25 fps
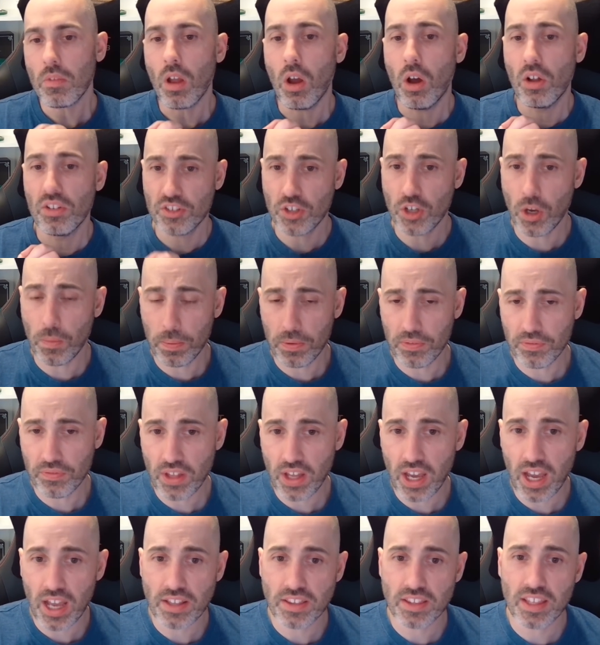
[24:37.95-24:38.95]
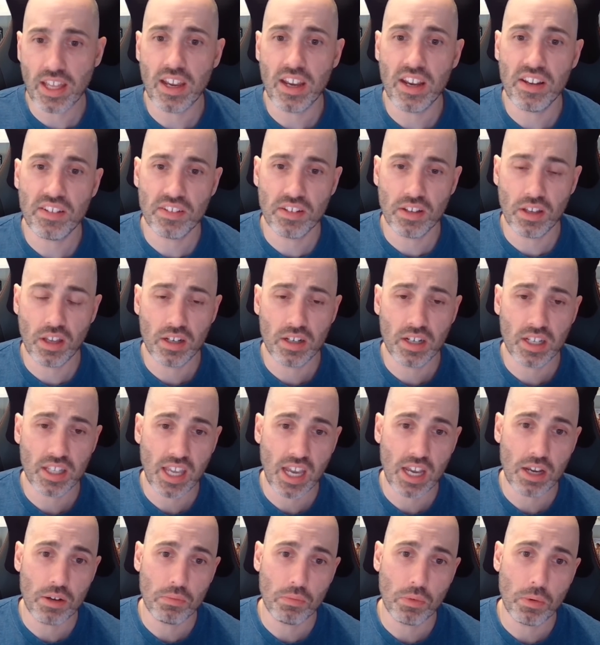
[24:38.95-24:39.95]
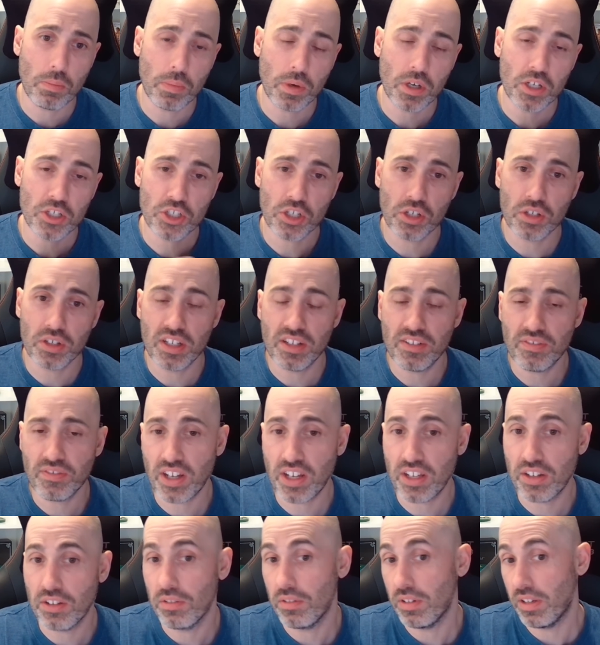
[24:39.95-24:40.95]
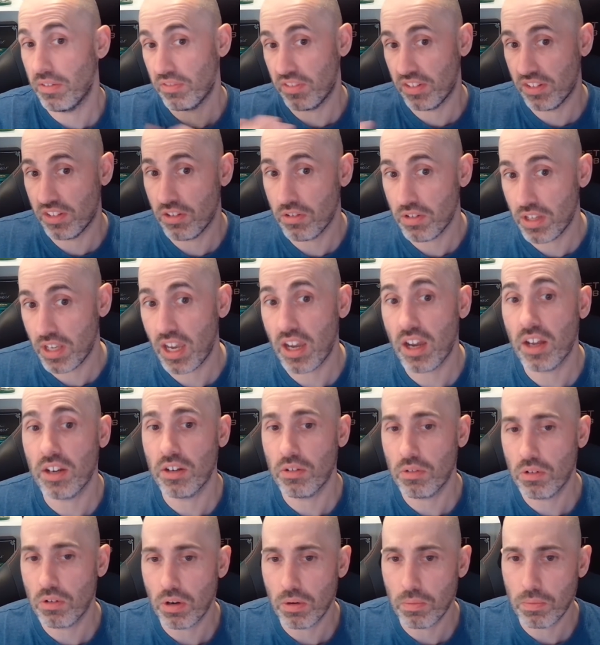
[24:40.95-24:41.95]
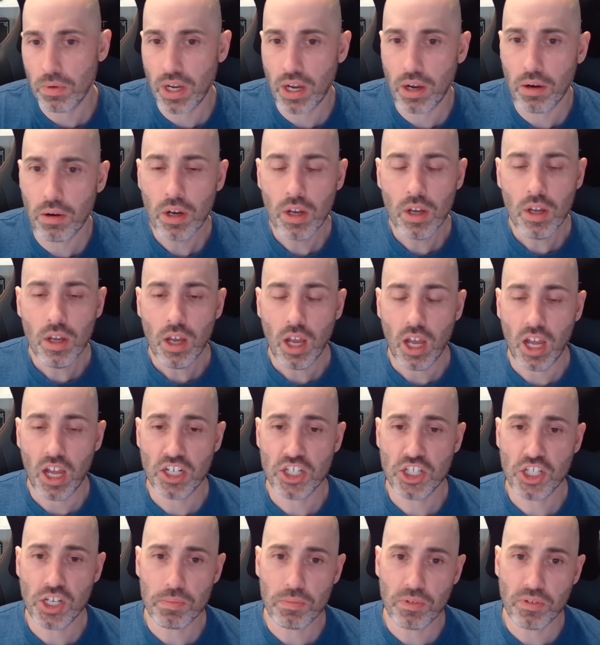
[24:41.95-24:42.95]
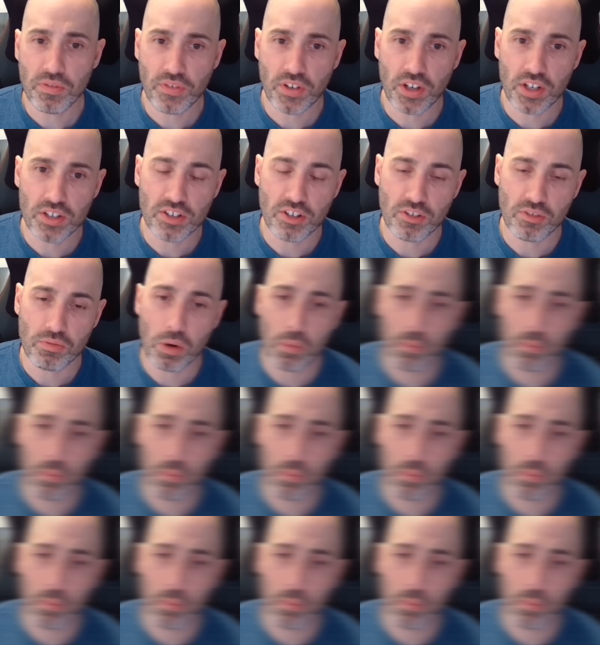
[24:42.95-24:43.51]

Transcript: On top of that, there is an account run by a Chinese fan who lives in the UK. I know him quite well. Shenmue Photos run